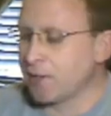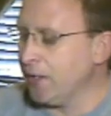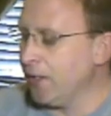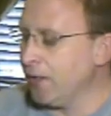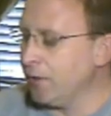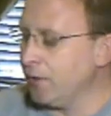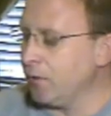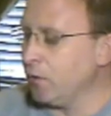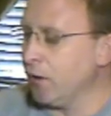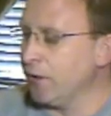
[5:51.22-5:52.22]
and
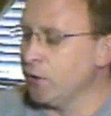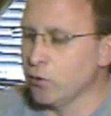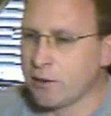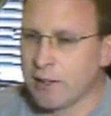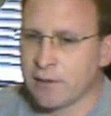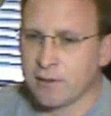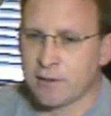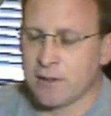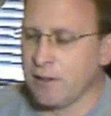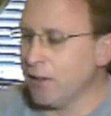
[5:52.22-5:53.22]
I don't get
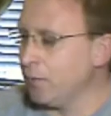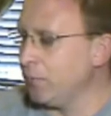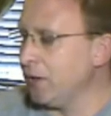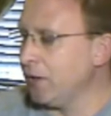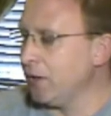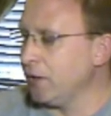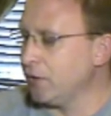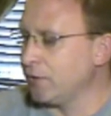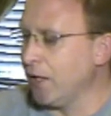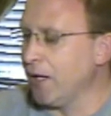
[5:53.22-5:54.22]
the
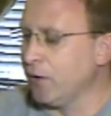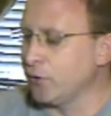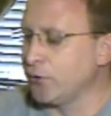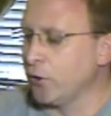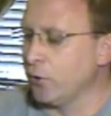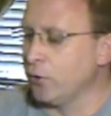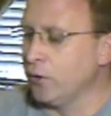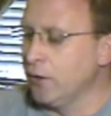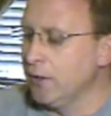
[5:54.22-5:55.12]
immediate dial tone.